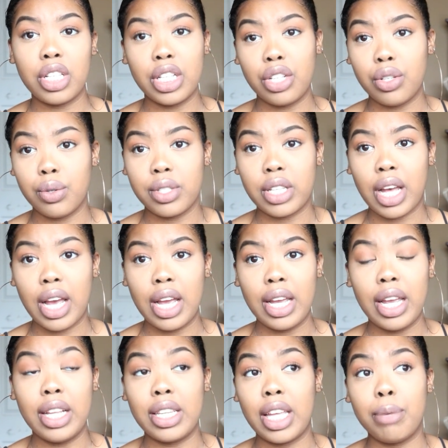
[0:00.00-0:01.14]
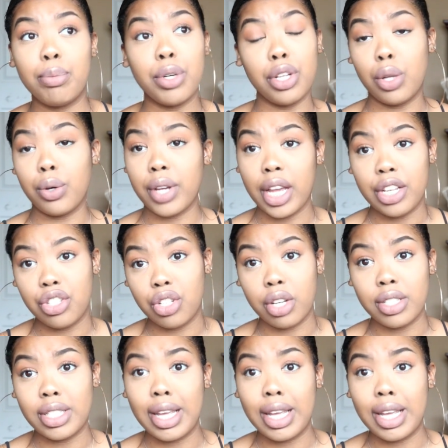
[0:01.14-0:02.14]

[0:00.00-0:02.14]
clinical site and like put location on,